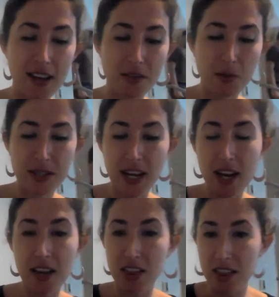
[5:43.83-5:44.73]
as we
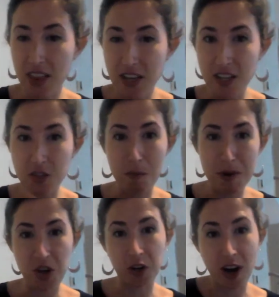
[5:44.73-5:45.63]
see, the
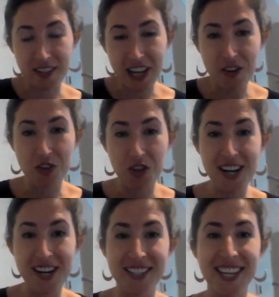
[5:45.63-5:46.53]
distribution across
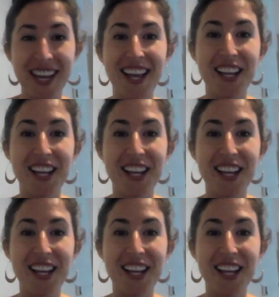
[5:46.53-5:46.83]
countries